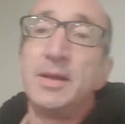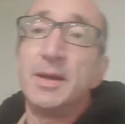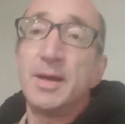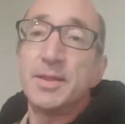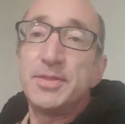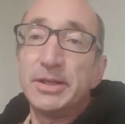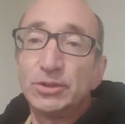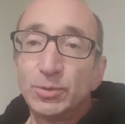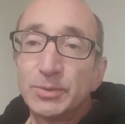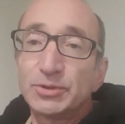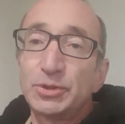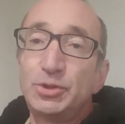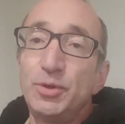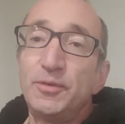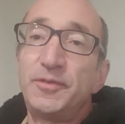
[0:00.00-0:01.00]
This was
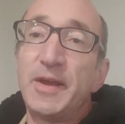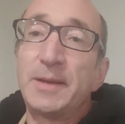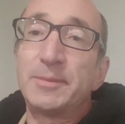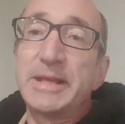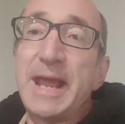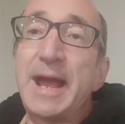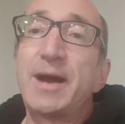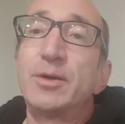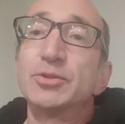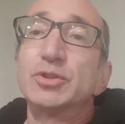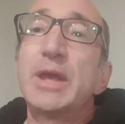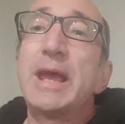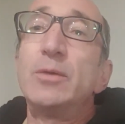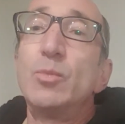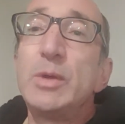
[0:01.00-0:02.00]
a 2-family house,
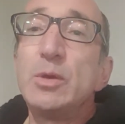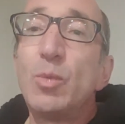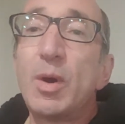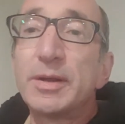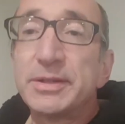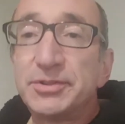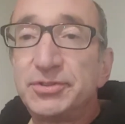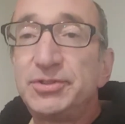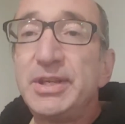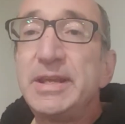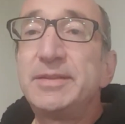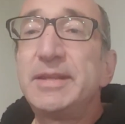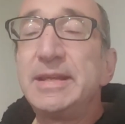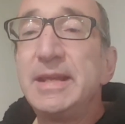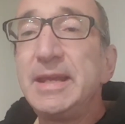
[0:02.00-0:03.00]
and we want to see
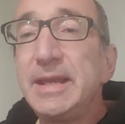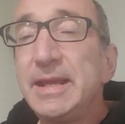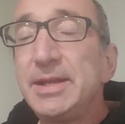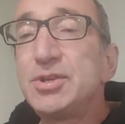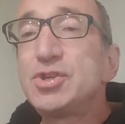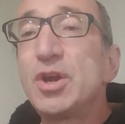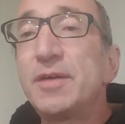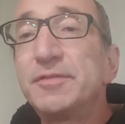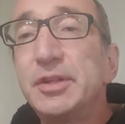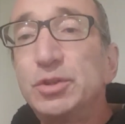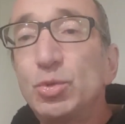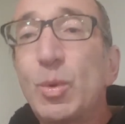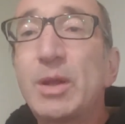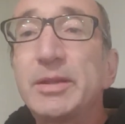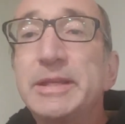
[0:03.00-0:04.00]
that each of the
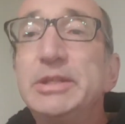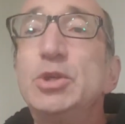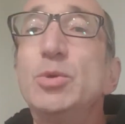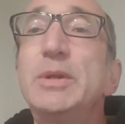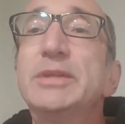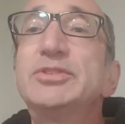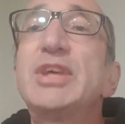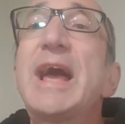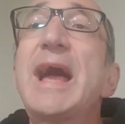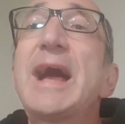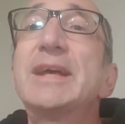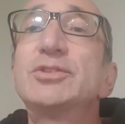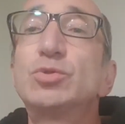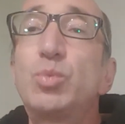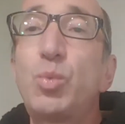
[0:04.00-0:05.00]
dwelling units
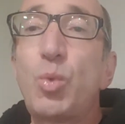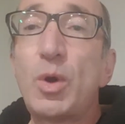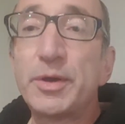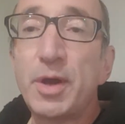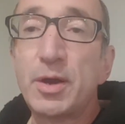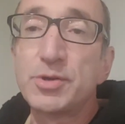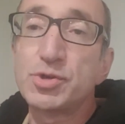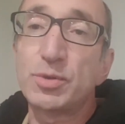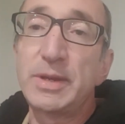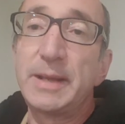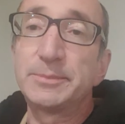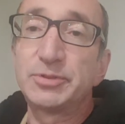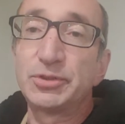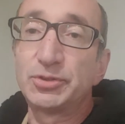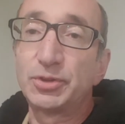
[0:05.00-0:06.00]
has 100
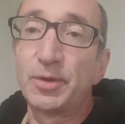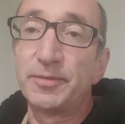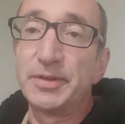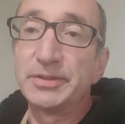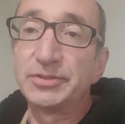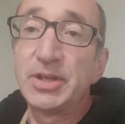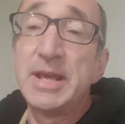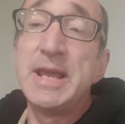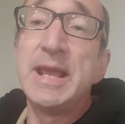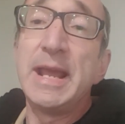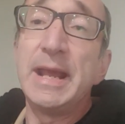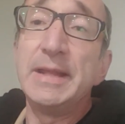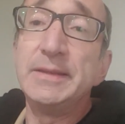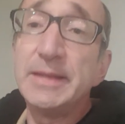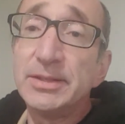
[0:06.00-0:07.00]
amps of service.
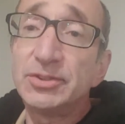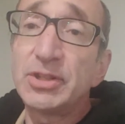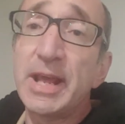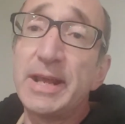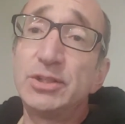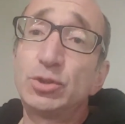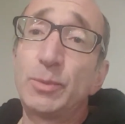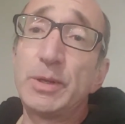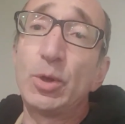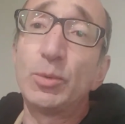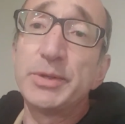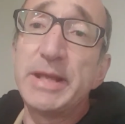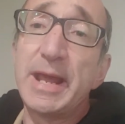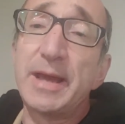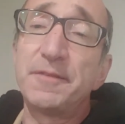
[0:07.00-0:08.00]
In this case, we
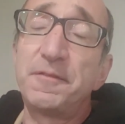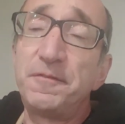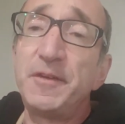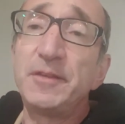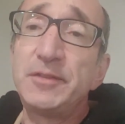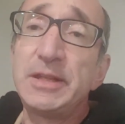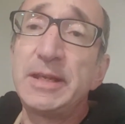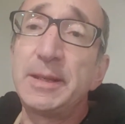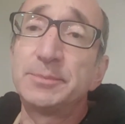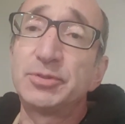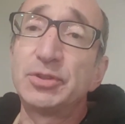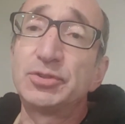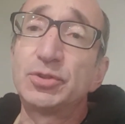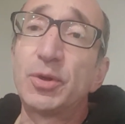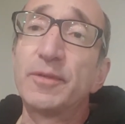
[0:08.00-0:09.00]
only had 50 amps
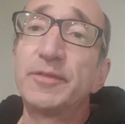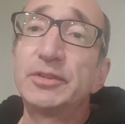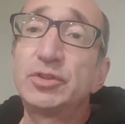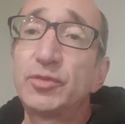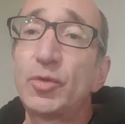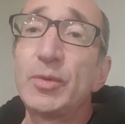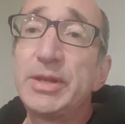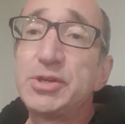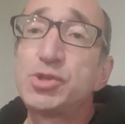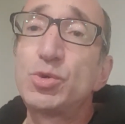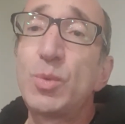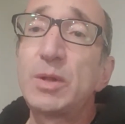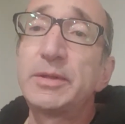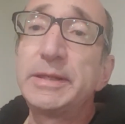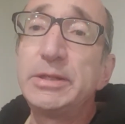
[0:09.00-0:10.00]
of service for each
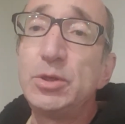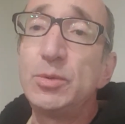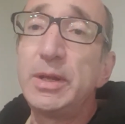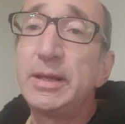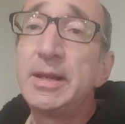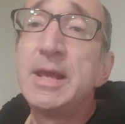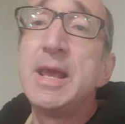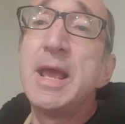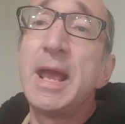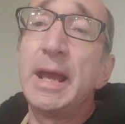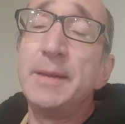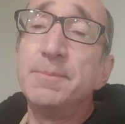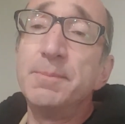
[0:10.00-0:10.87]
dwelling unit, and